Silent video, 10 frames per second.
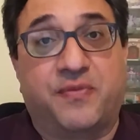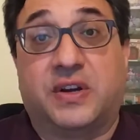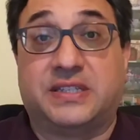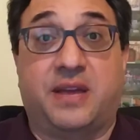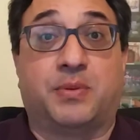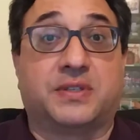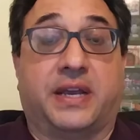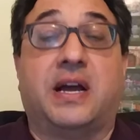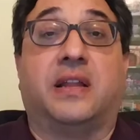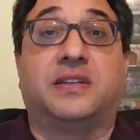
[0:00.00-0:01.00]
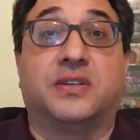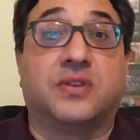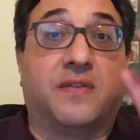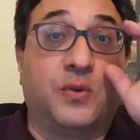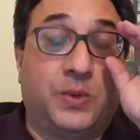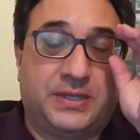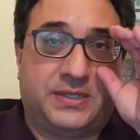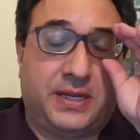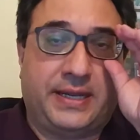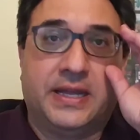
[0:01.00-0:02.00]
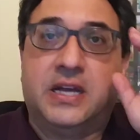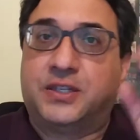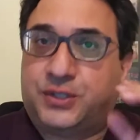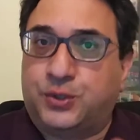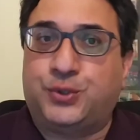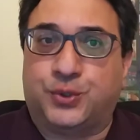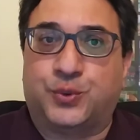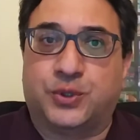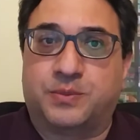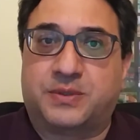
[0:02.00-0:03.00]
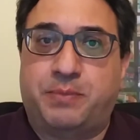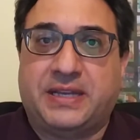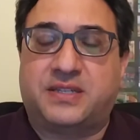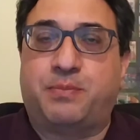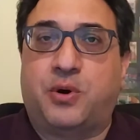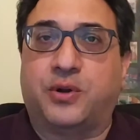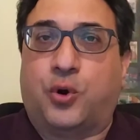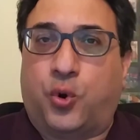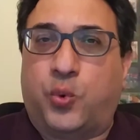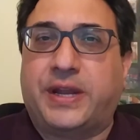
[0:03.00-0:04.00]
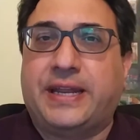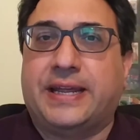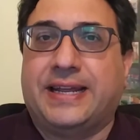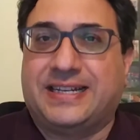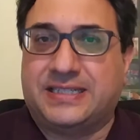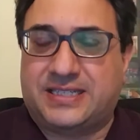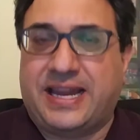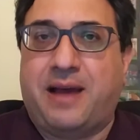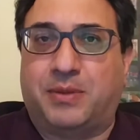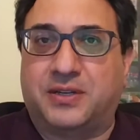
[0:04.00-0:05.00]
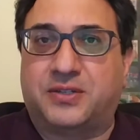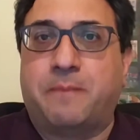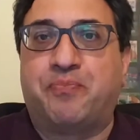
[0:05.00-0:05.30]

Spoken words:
For example, psychologists often want to study social groups based upon already established